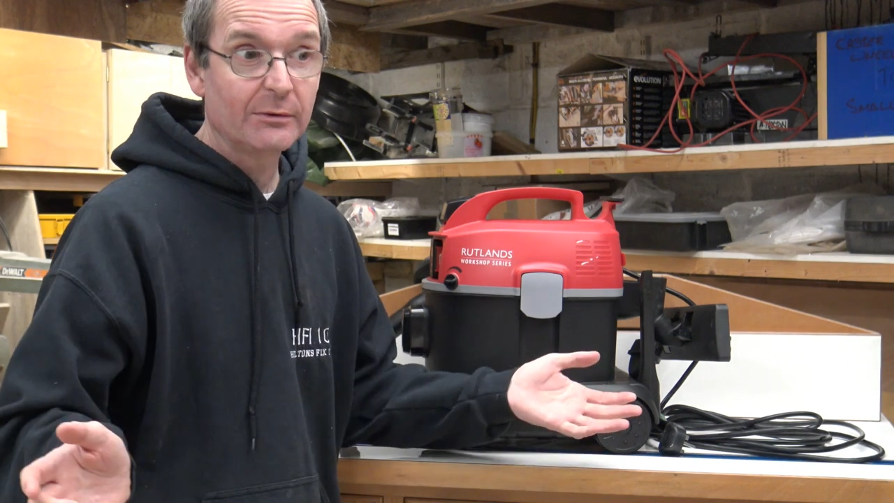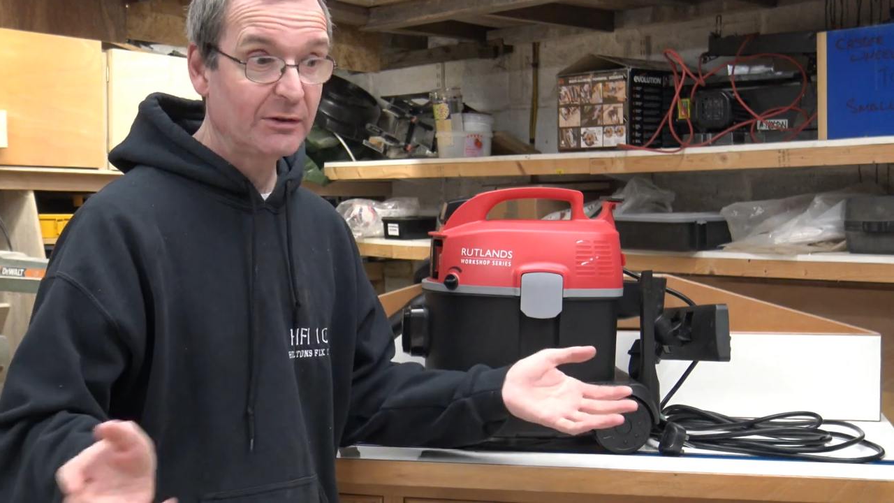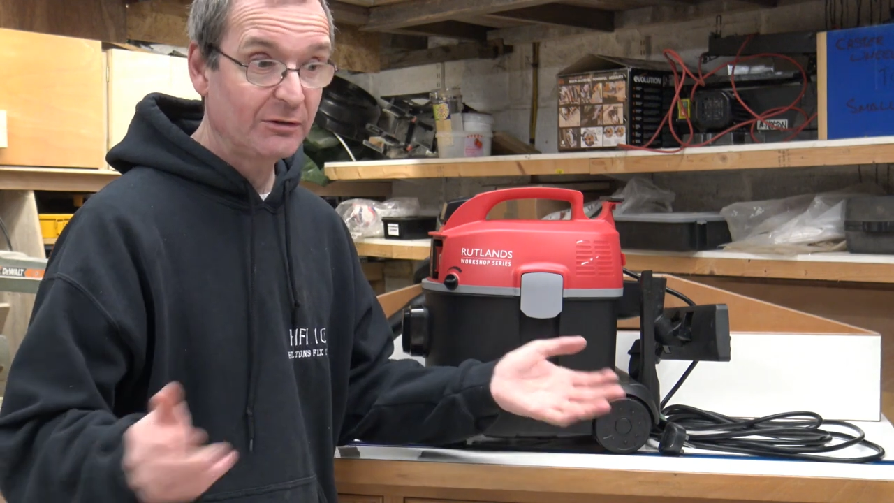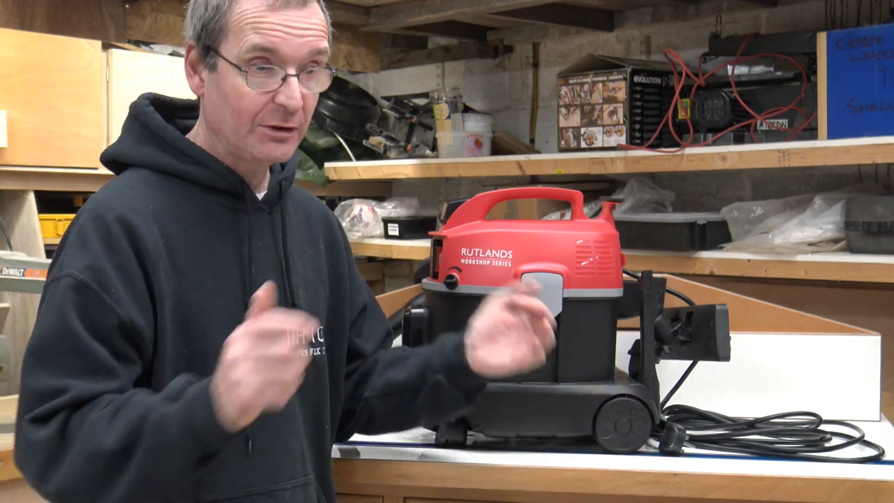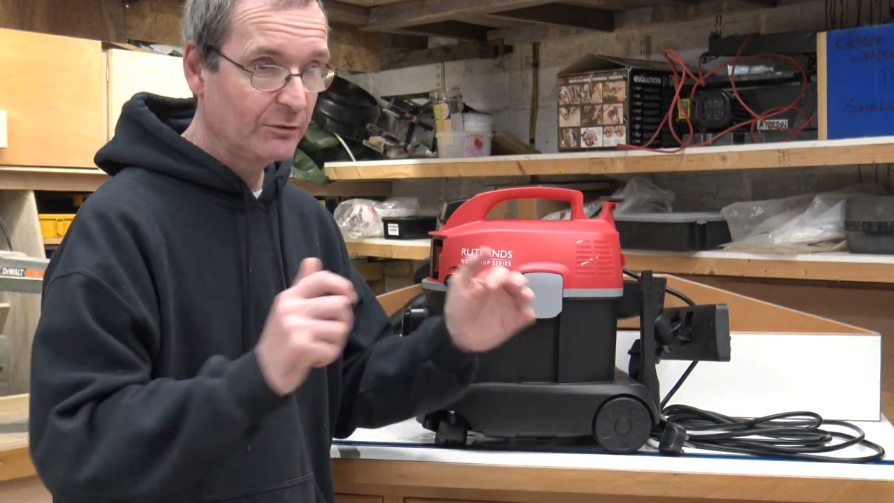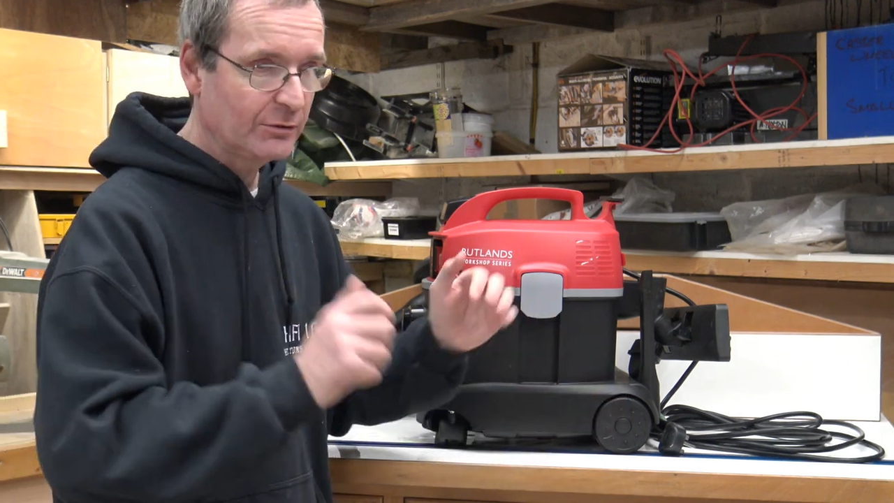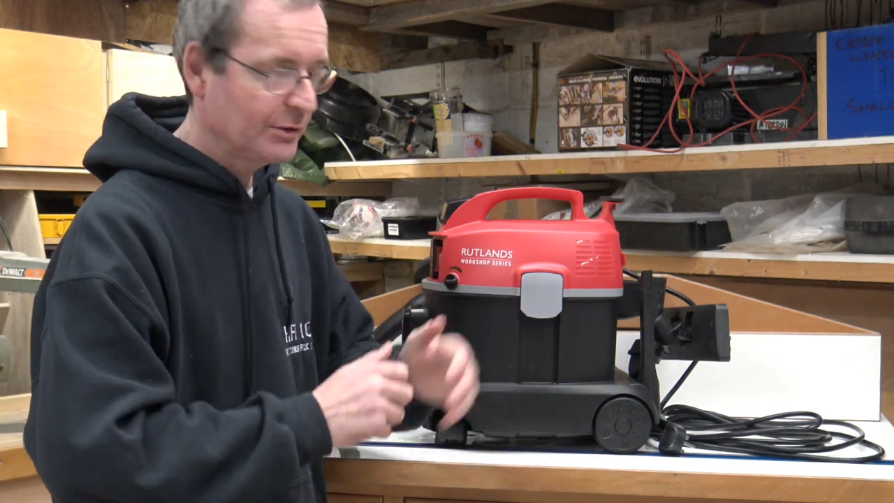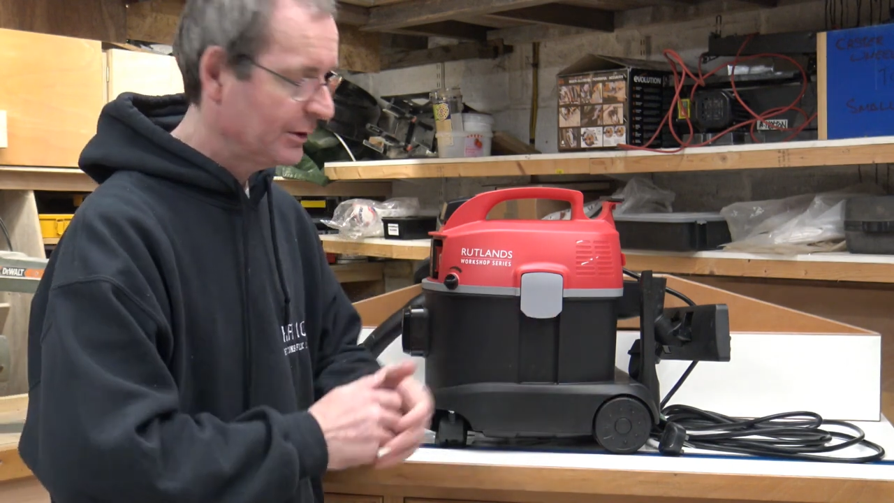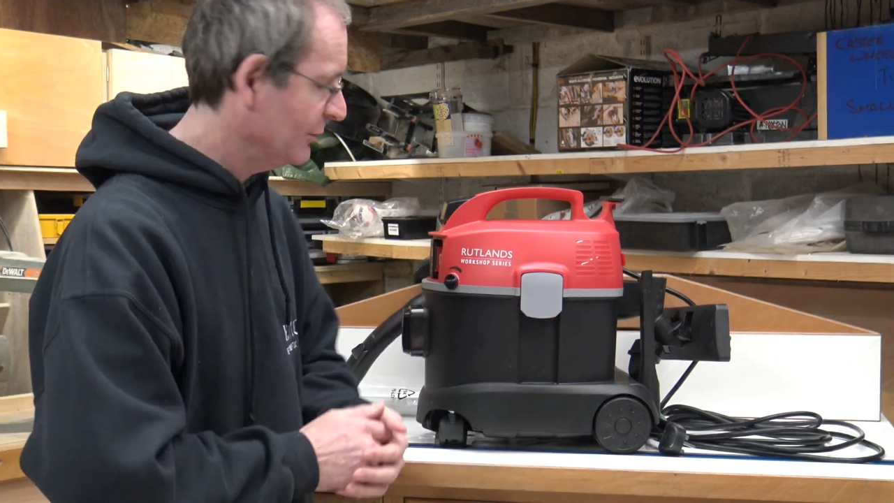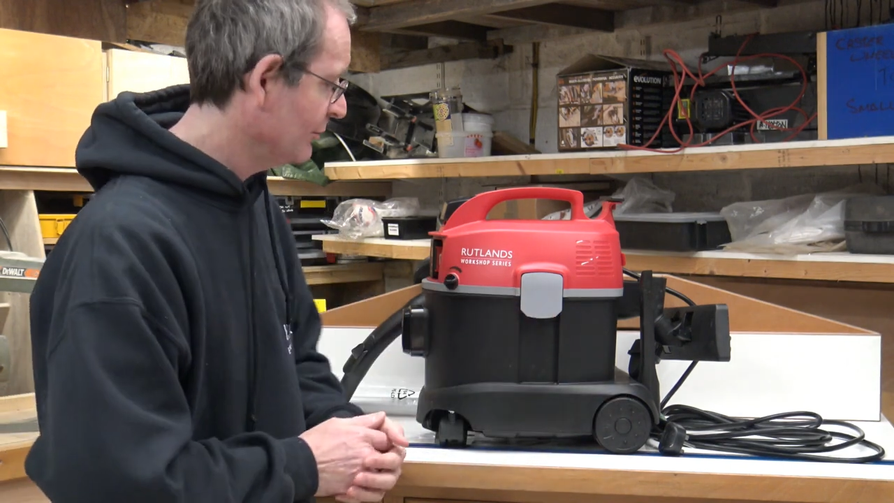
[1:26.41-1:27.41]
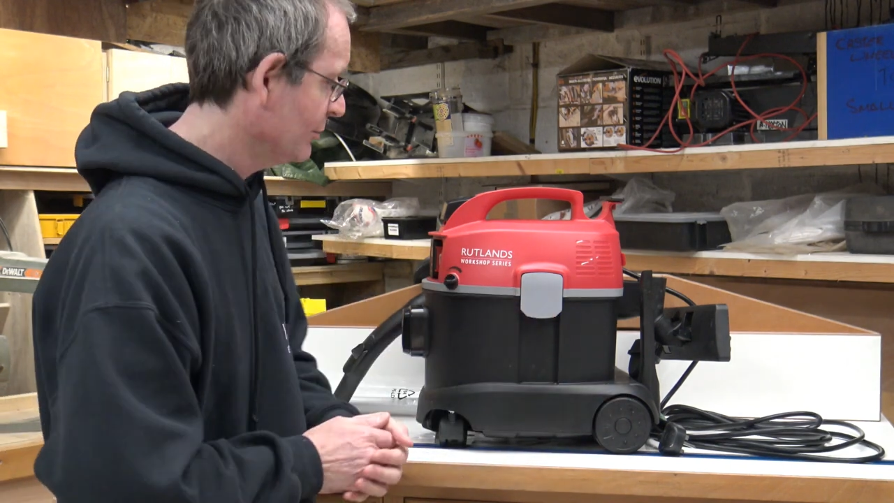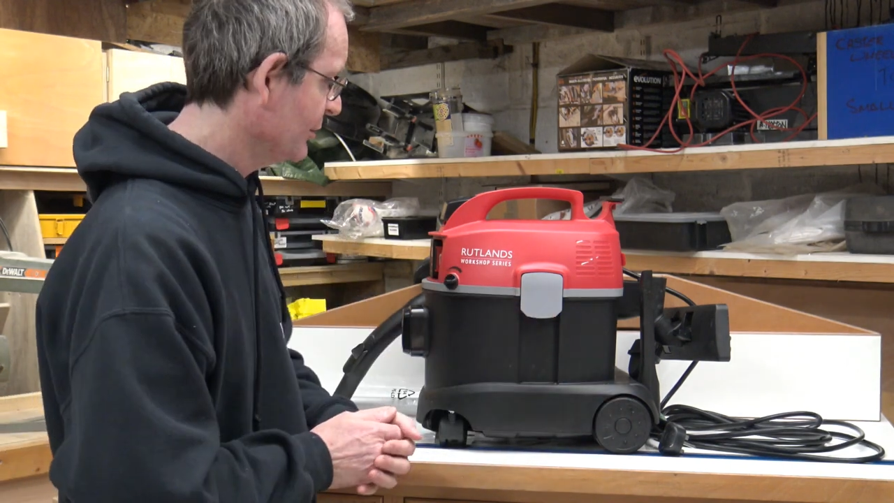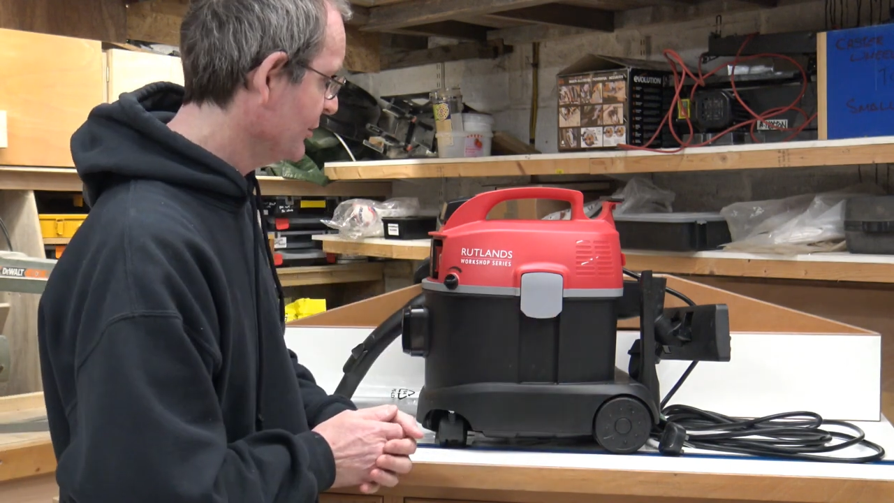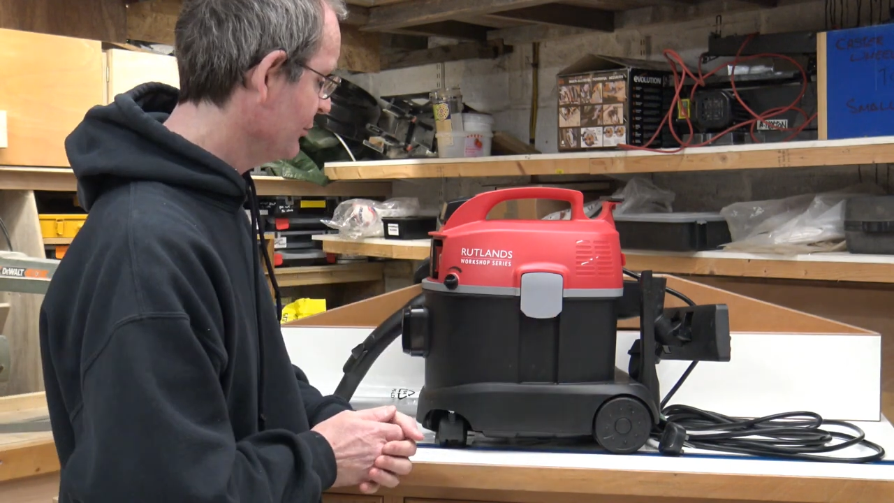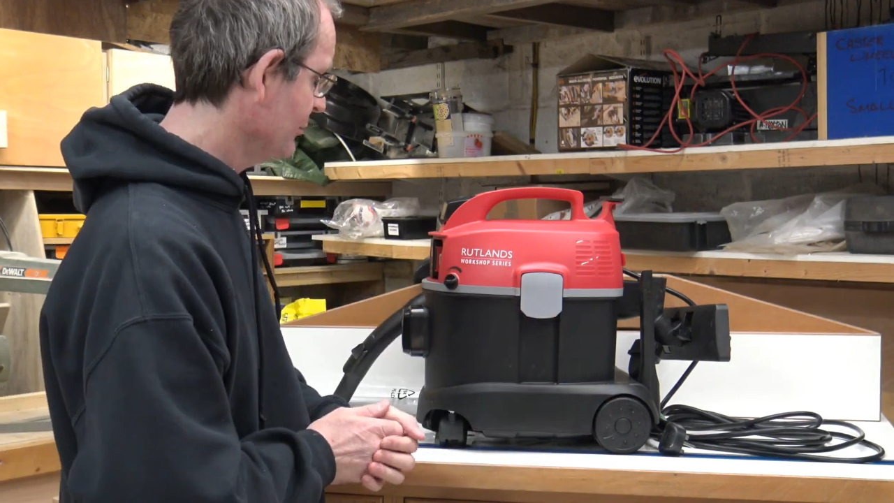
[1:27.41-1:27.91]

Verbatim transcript: have extension leads and all this